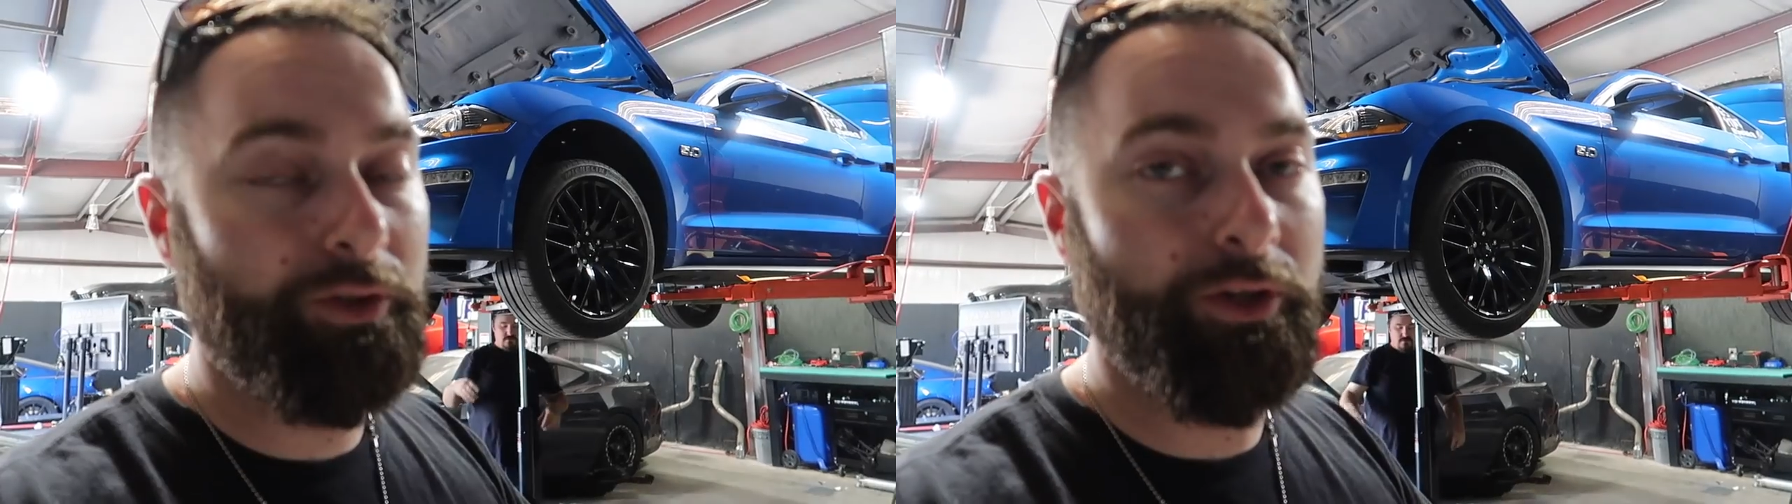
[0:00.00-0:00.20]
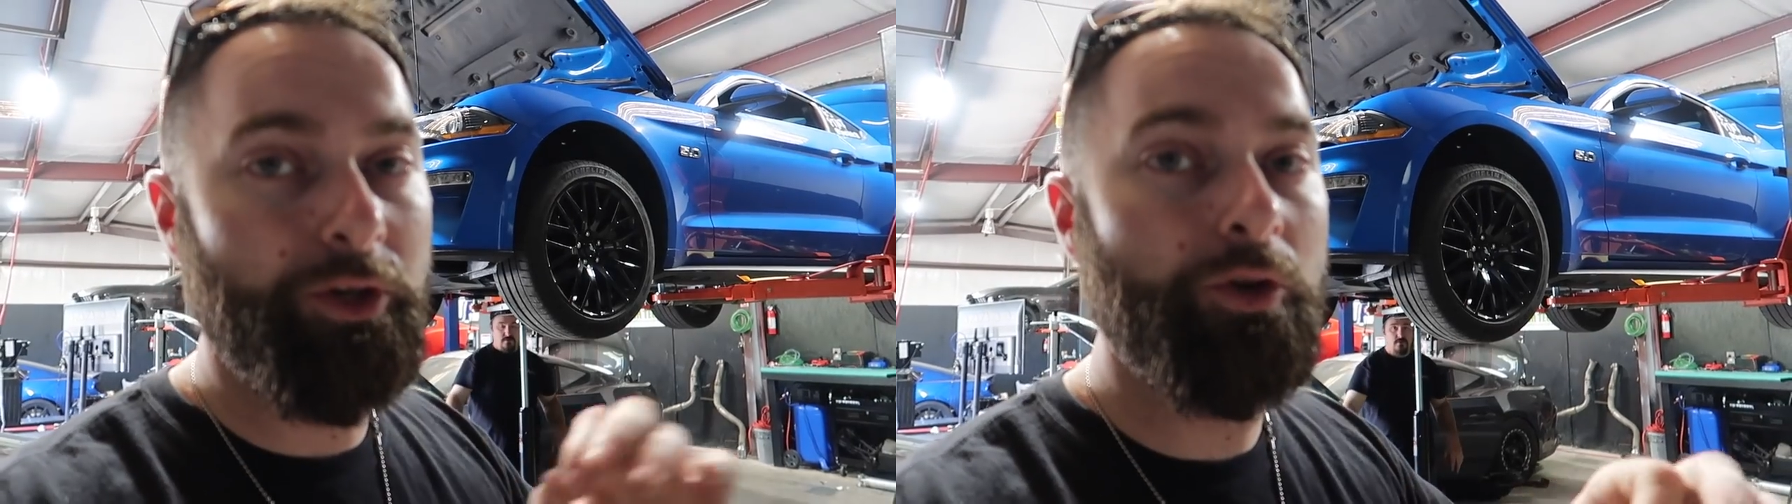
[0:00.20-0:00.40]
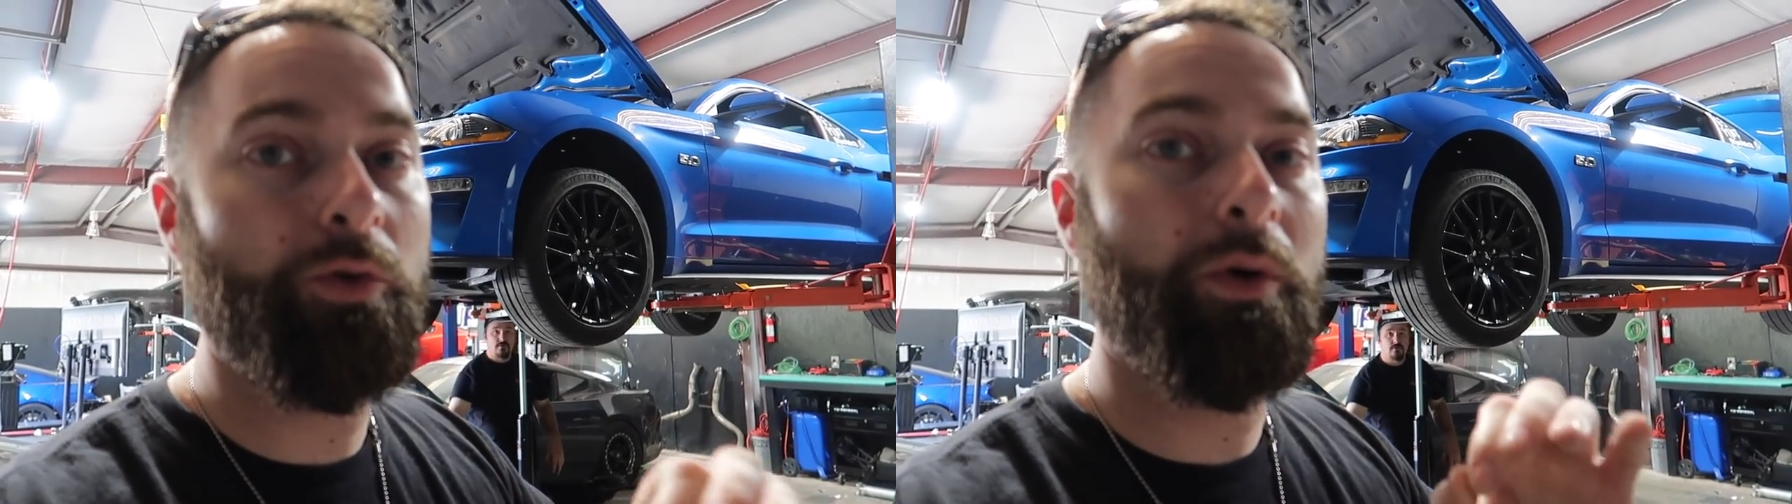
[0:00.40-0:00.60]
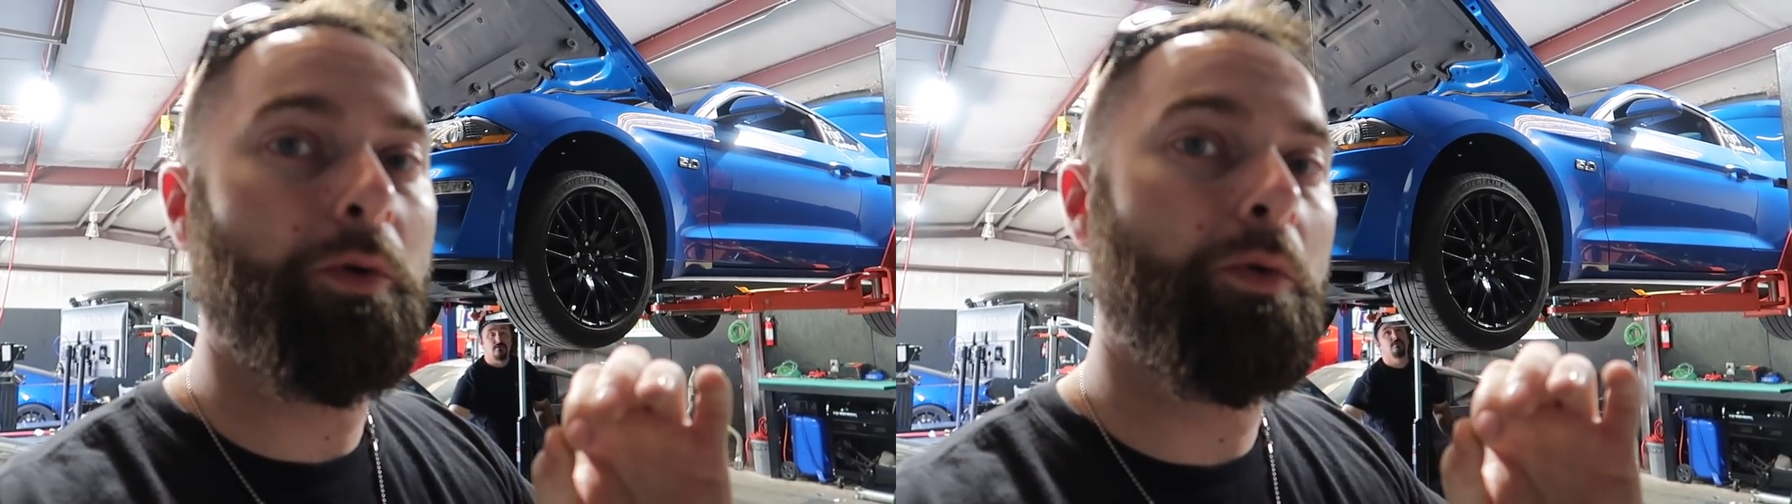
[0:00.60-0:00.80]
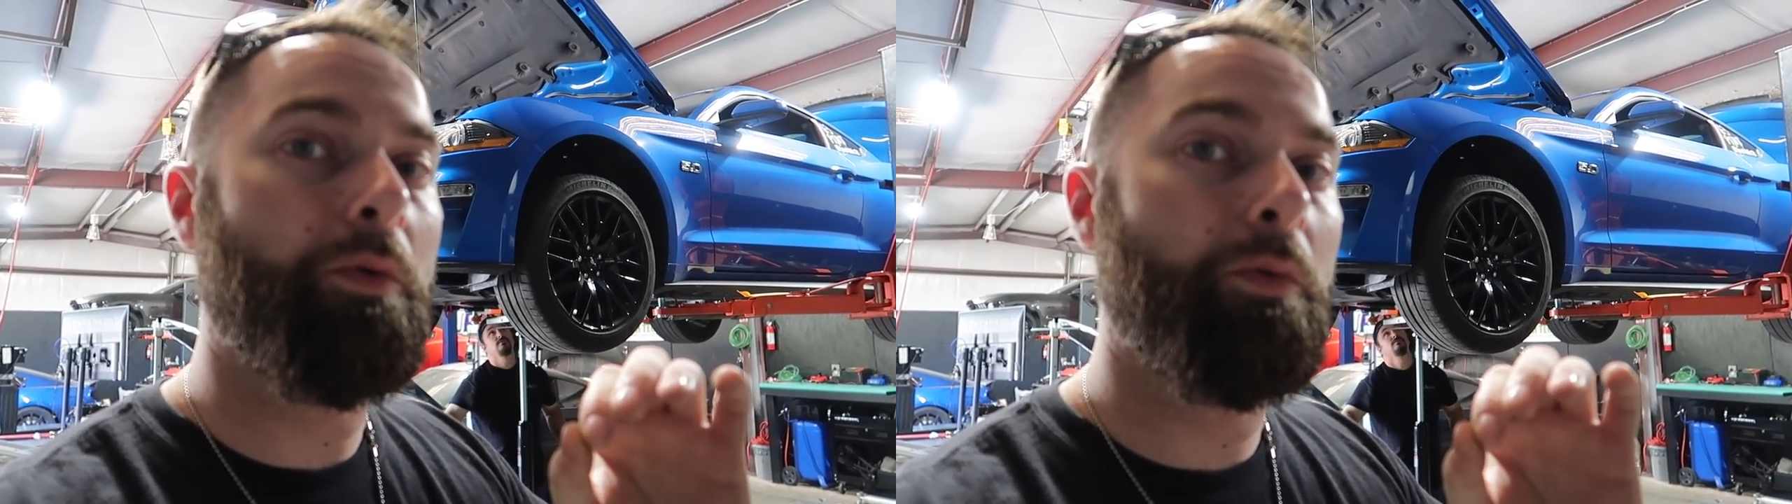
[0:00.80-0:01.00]
The new,
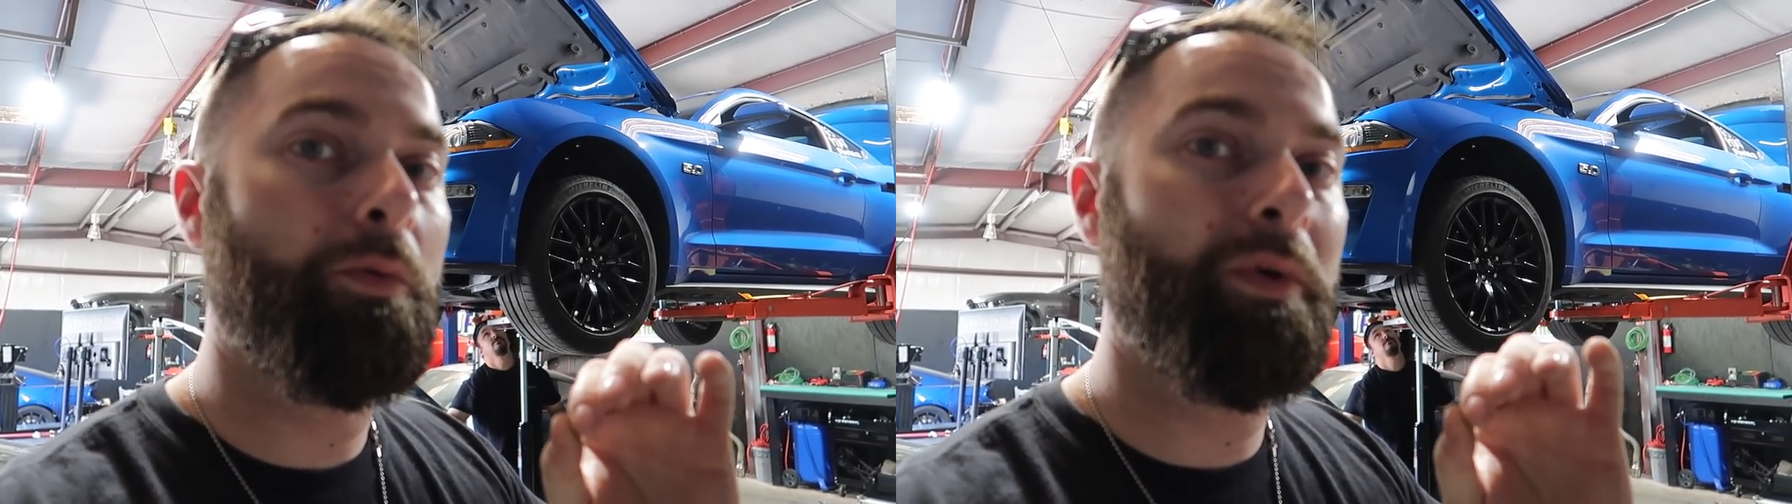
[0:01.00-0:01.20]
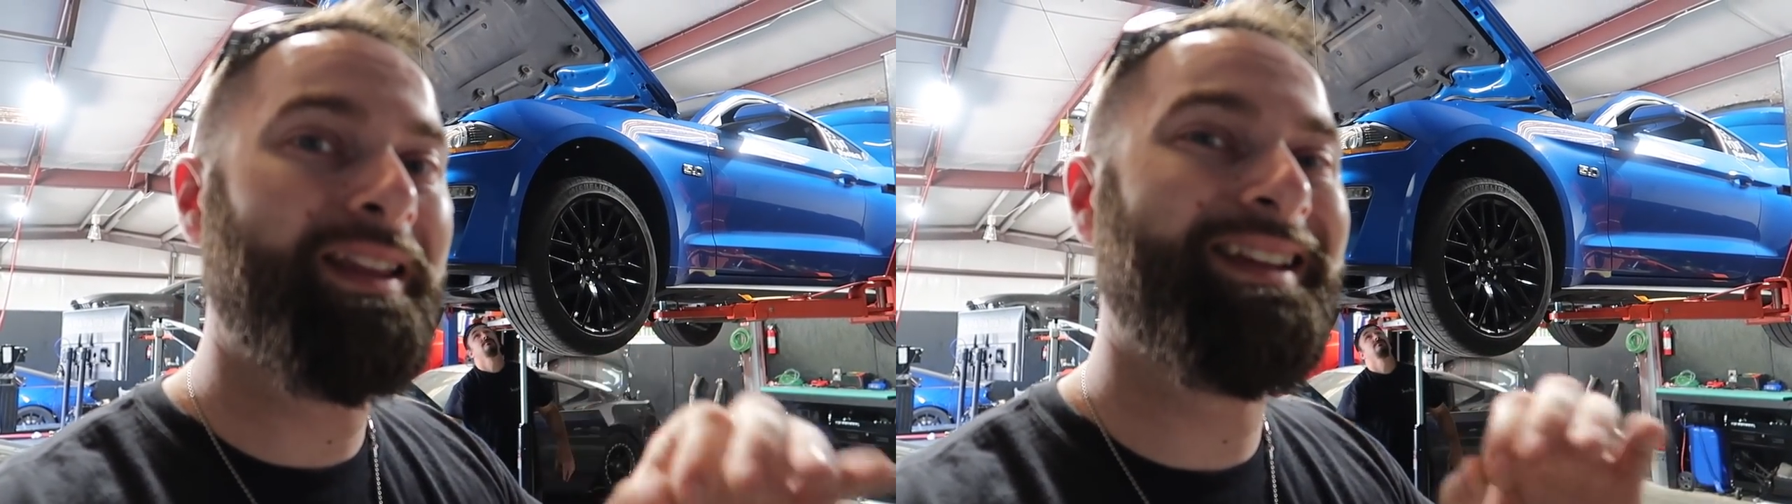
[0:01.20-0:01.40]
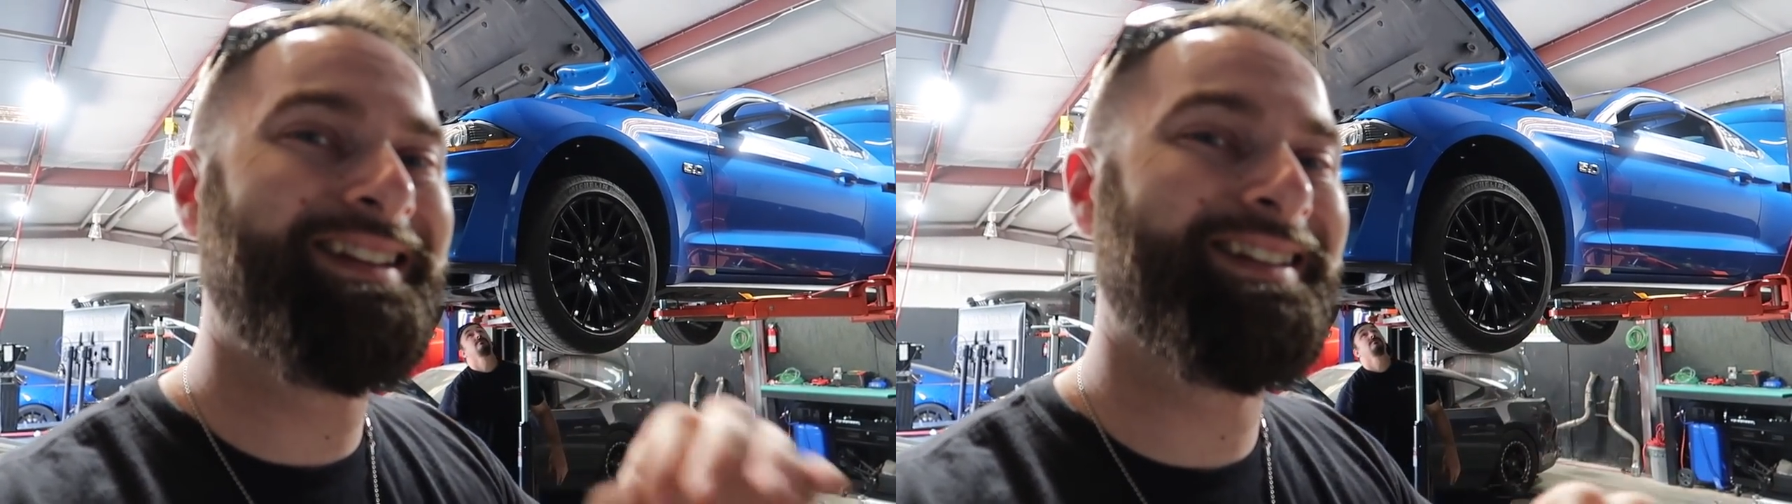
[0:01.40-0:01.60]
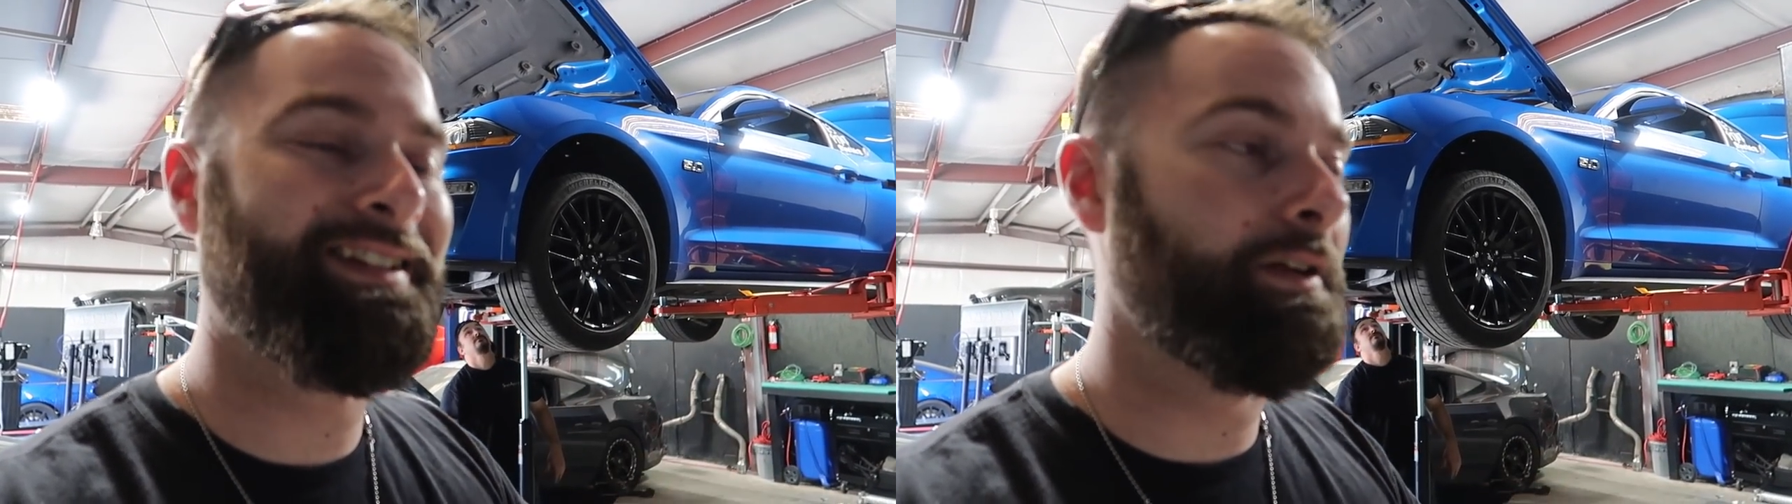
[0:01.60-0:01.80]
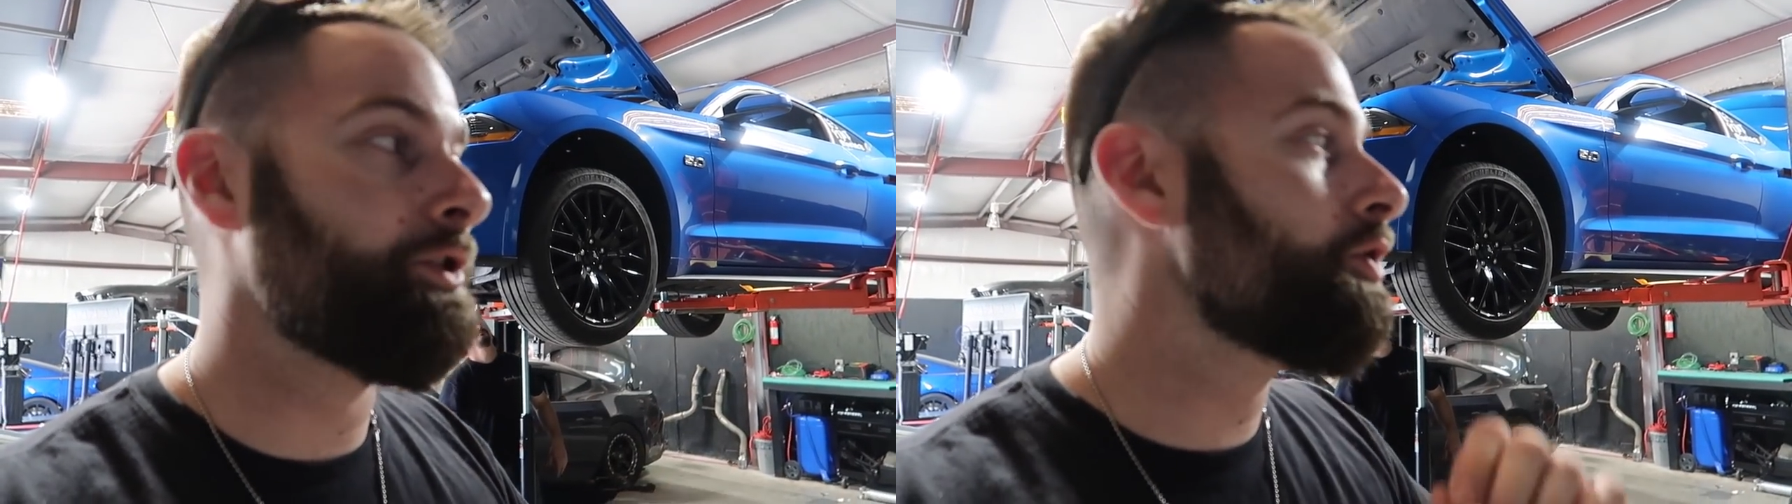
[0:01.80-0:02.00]
really
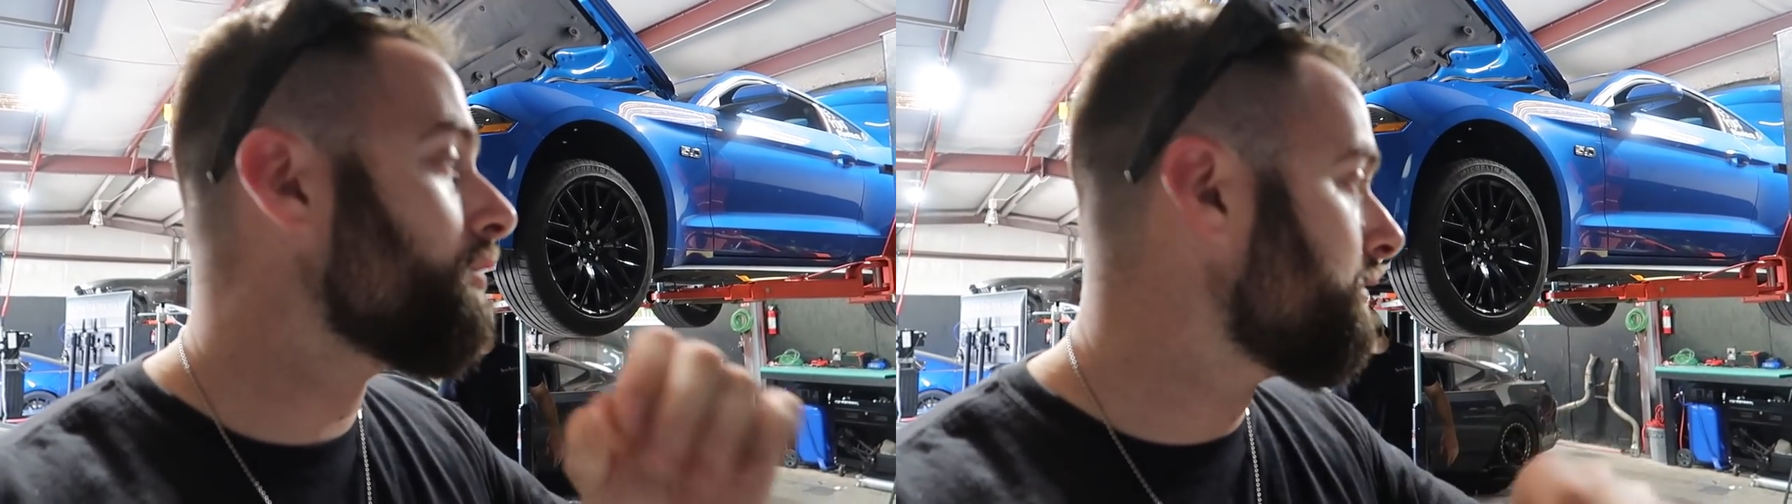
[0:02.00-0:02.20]
new,